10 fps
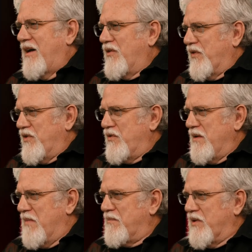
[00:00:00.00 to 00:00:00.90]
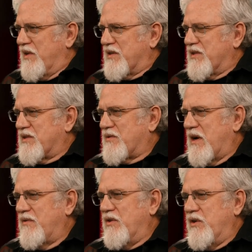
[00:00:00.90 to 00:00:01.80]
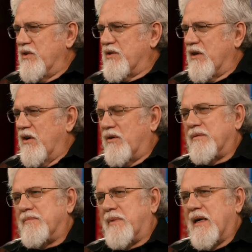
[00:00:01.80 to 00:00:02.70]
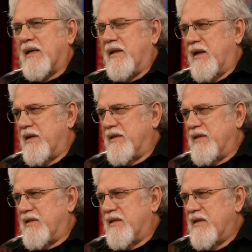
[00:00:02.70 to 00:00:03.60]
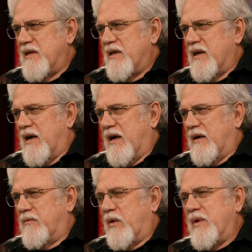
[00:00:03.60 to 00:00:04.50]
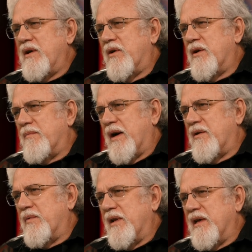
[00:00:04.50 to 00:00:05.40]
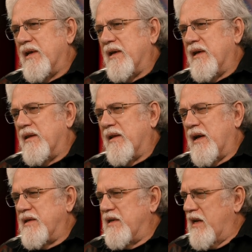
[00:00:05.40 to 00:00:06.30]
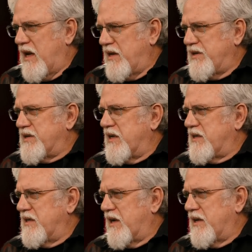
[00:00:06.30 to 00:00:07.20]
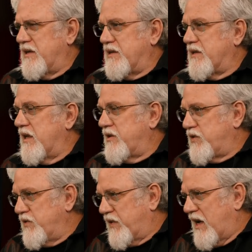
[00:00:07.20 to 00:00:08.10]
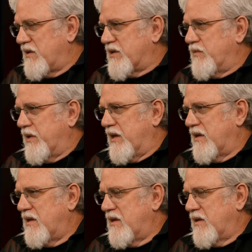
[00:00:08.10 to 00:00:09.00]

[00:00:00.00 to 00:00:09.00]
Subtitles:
don't know if you remember this. This is quite a few years ago, back in the 19s. We heard about it really in the 1980s, 1990s, and then 2000 when the